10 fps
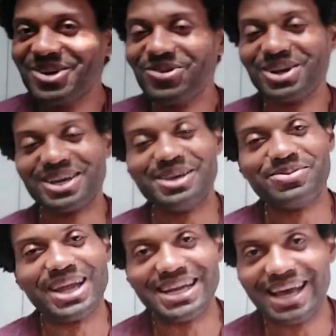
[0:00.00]
we're going to
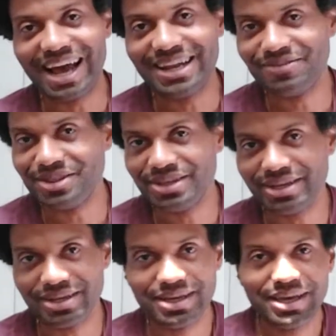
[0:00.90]
keep it like that and
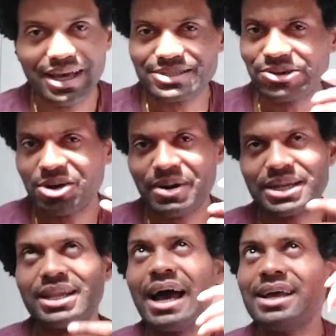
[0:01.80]
everything. And sorry
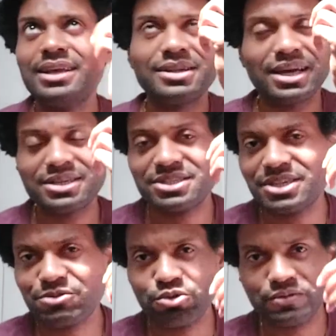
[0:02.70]
about the lighting, like the
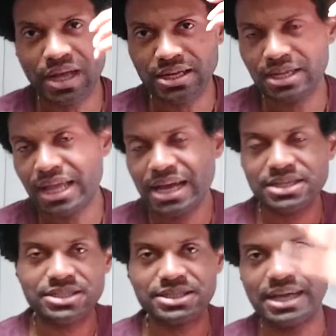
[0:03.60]
sunroof, like the light
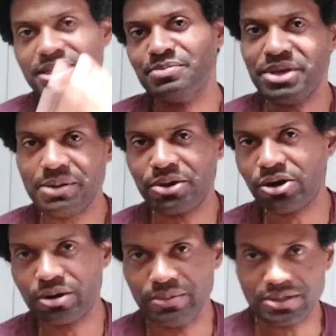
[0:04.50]
is just like this beaming
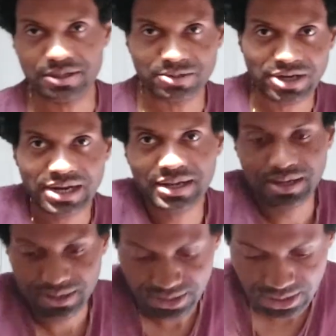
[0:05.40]
on me. So I'm trying to
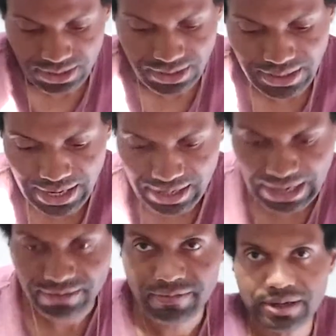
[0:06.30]
like not
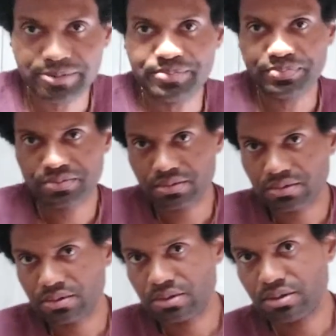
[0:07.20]
have,
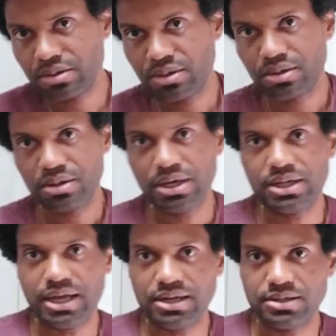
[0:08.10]
yeah,
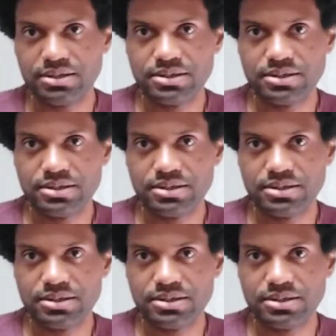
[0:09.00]
like,